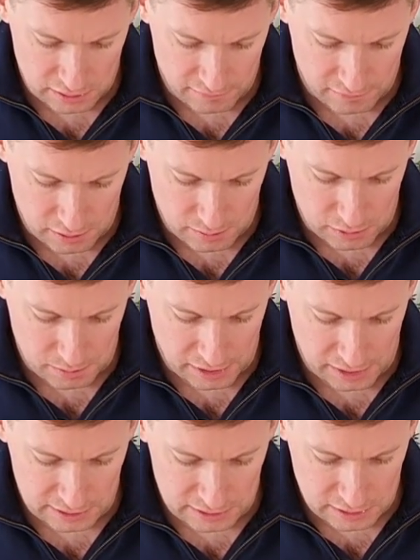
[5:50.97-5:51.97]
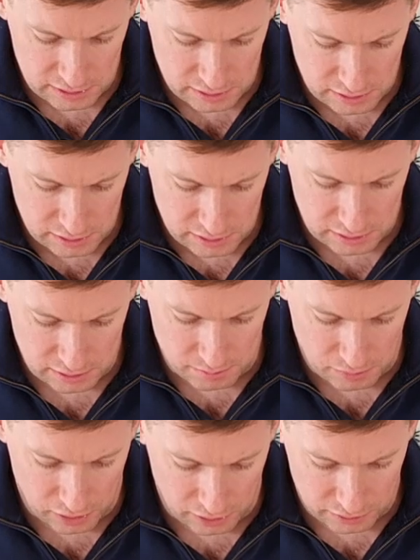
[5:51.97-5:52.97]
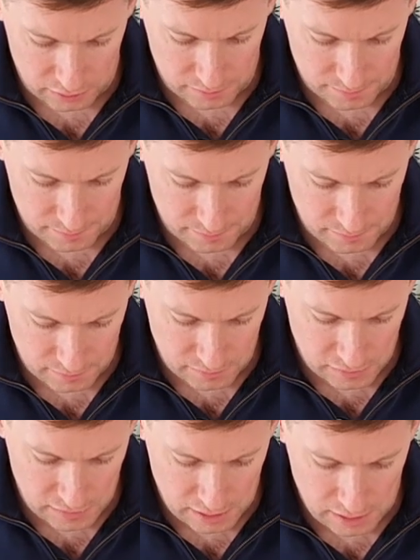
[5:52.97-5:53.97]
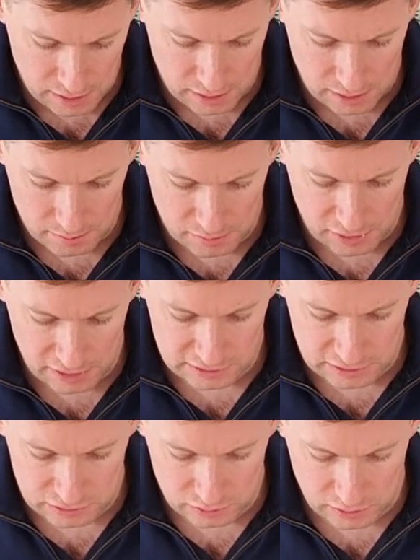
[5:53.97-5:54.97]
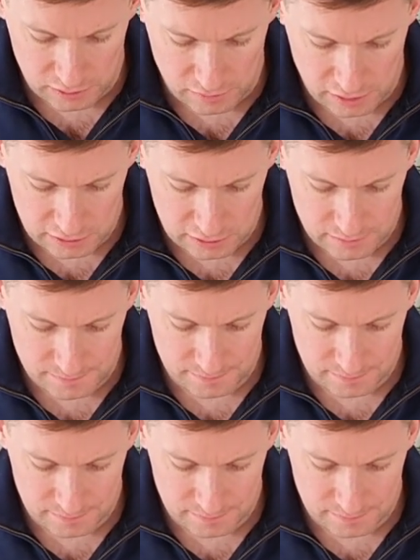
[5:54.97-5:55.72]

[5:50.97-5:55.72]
firm our plant into the pot and press the soil around it.